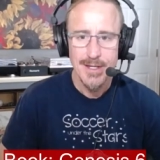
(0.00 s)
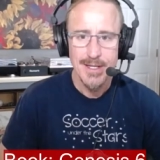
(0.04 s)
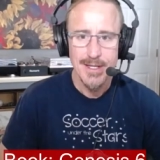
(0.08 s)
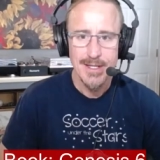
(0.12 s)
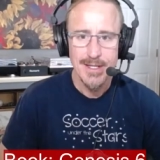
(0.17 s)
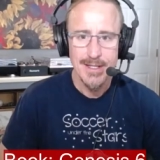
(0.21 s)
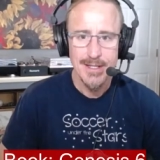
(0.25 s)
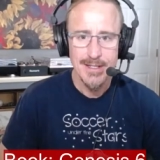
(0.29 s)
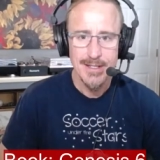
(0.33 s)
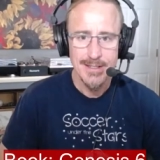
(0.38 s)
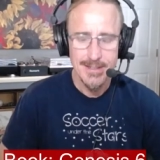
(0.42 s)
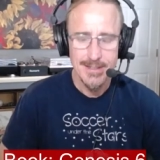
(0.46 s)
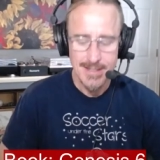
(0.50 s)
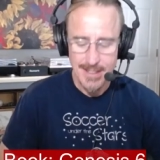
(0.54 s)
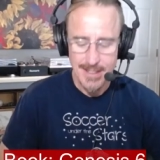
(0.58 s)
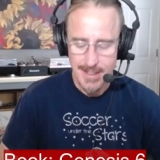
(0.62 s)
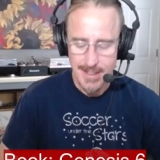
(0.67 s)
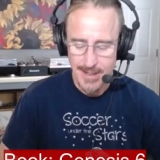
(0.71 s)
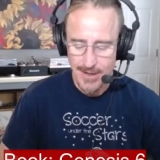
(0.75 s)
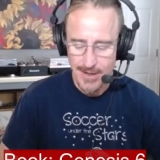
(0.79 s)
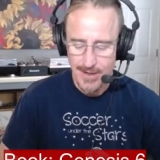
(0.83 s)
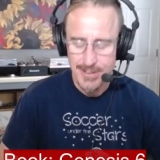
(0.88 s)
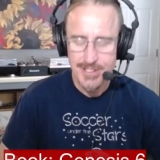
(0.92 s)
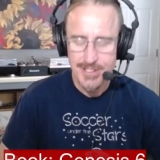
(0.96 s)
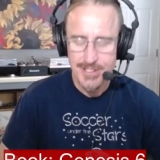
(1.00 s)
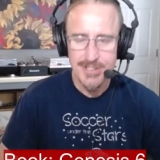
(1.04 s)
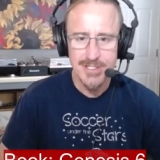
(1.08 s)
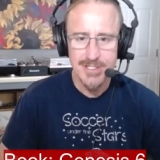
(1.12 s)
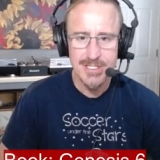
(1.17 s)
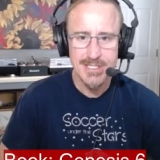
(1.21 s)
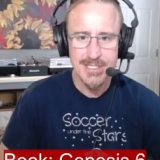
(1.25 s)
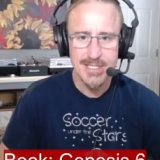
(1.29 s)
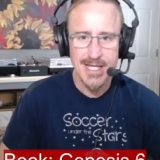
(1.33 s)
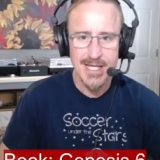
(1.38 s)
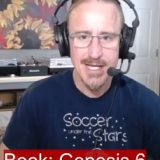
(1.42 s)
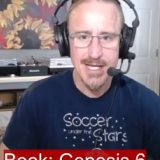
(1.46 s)
And uh, aren't you
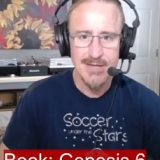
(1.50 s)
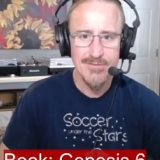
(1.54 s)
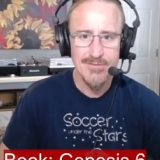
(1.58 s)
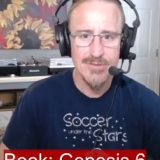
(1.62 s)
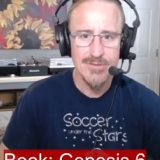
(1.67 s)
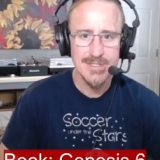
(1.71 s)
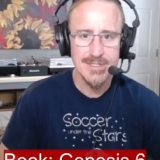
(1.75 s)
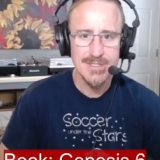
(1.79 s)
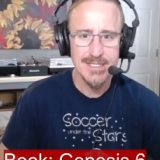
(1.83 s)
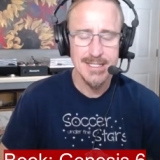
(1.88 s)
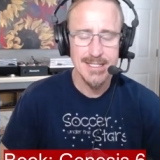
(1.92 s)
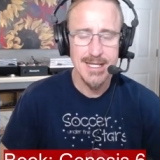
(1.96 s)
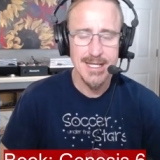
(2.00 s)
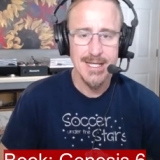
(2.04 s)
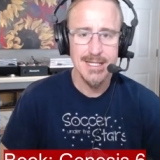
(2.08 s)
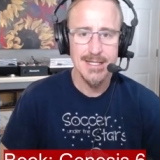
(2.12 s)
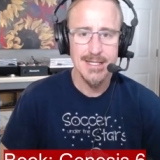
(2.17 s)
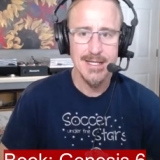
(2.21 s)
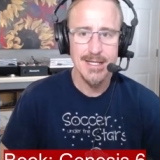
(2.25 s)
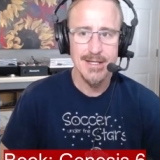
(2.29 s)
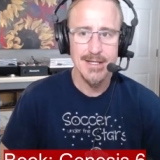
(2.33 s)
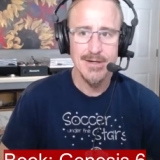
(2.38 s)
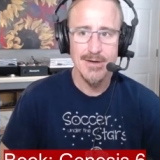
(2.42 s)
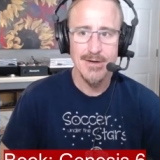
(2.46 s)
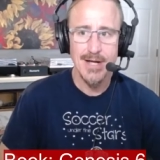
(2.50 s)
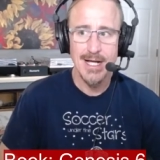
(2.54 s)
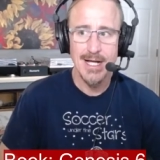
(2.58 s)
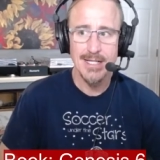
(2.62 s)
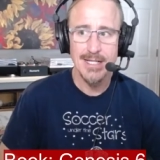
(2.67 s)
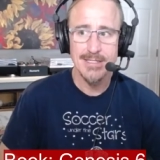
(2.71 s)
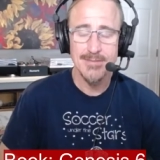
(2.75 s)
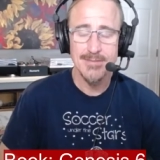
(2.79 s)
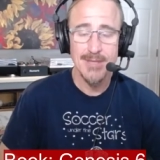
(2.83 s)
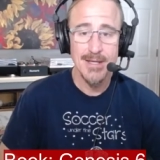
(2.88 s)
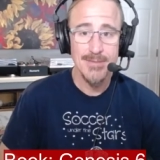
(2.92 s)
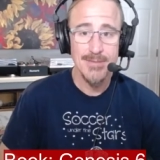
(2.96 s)
just thankful today that your
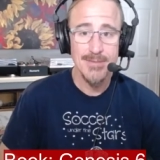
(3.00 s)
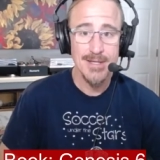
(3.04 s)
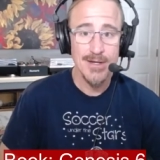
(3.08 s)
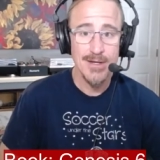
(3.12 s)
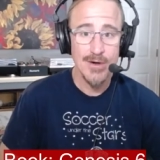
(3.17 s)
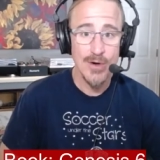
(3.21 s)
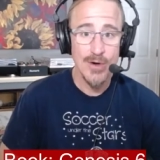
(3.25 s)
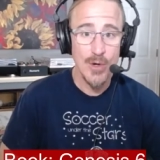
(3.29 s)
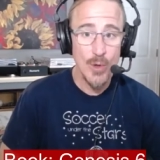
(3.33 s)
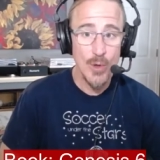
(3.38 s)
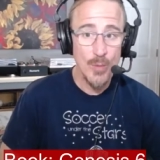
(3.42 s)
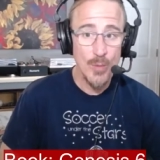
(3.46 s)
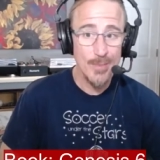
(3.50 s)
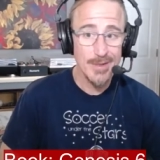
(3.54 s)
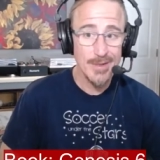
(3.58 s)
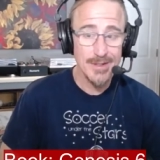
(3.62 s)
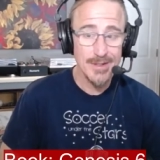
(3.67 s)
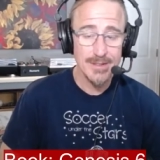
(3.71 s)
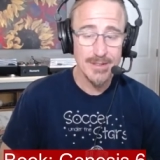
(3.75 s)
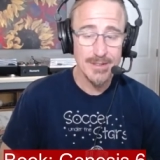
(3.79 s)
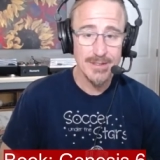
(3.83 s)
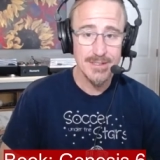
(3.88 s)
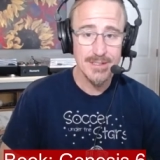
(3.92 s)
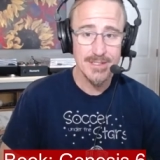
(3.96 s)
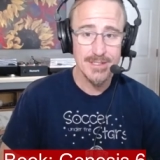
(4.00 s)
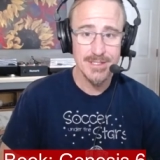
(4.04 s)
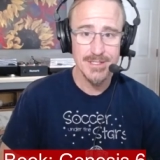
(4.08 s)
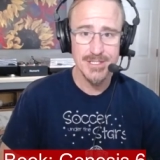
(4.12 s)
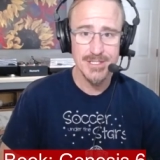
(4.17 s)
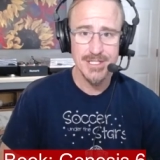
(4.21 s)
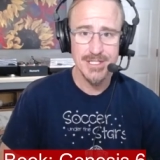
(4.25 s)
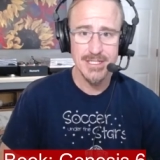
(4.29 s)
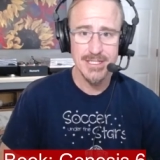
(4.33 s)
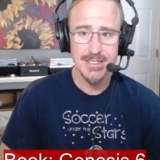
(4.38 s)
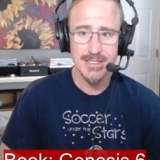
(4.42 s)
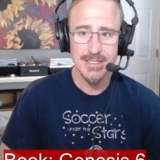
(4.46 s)
eyes maybe are opened to
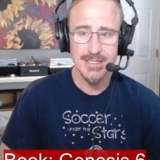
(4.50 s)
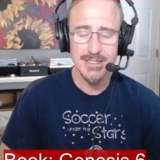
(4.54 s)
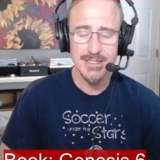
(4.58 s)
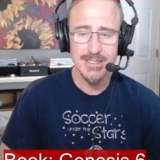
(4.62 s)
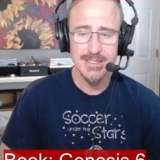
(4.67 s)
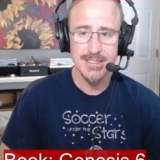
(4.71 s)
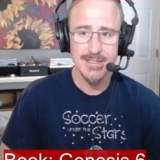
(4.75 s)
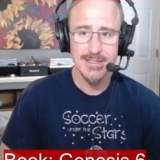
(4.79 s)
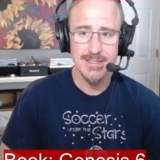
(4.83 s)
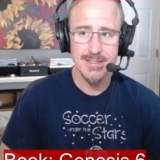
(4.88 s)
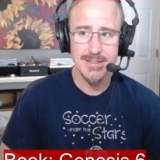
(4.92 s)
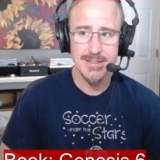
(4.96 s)
Jesus?